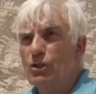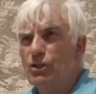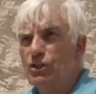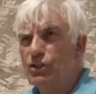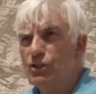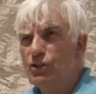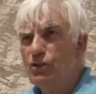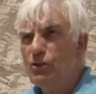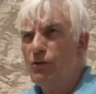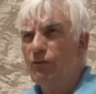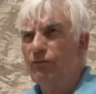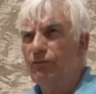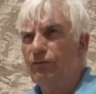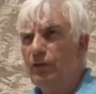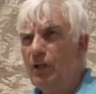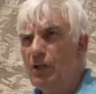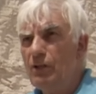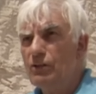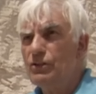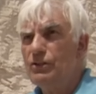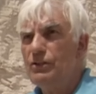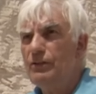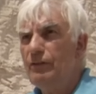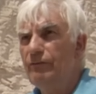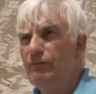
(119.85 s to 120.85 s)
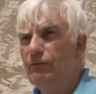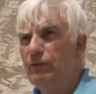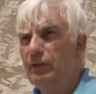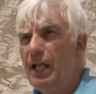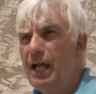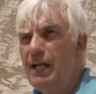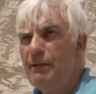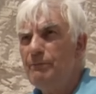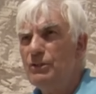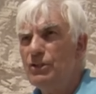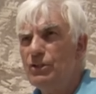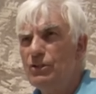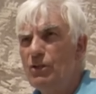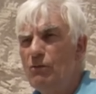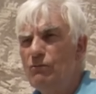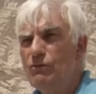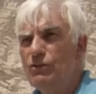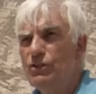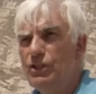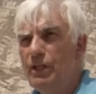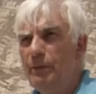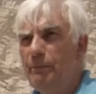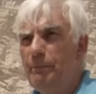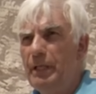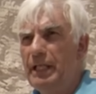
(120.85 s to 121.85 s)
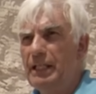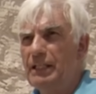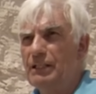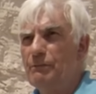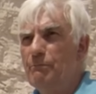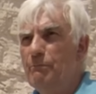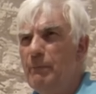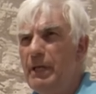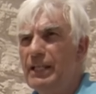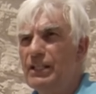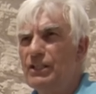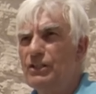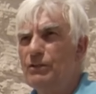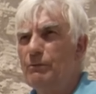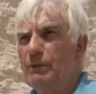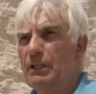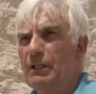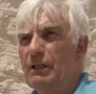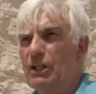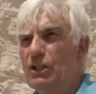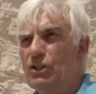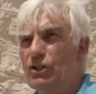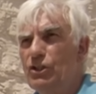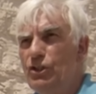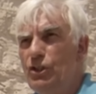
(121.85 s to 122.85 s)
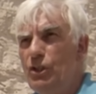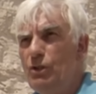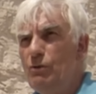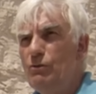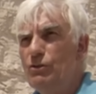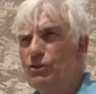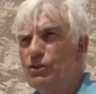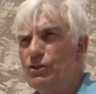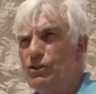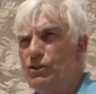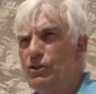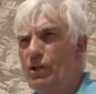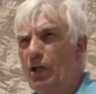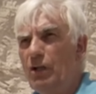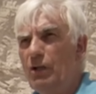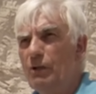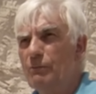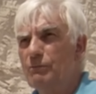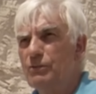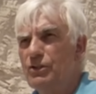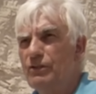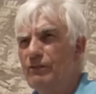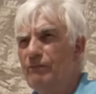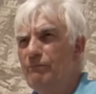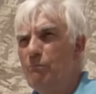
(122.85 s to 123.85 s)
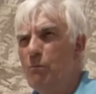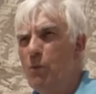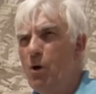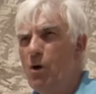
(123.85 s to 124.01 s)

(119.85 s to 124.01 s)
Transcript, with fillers: was stuffed lots of limestone chippings mixed with a huge dollops of